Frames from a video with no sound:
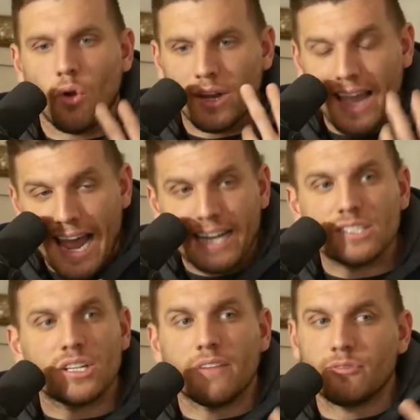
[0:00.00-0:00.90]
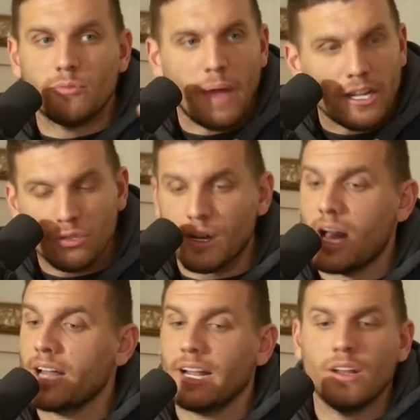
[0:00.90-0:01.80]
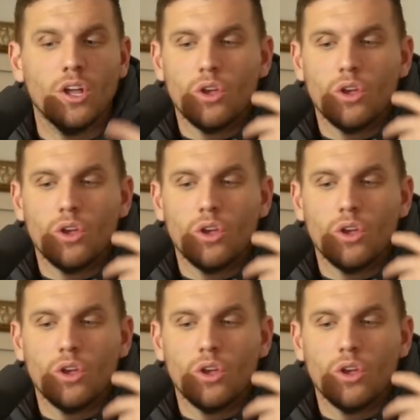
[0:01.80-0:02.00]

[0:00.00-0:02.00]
organic stuff through Patreon and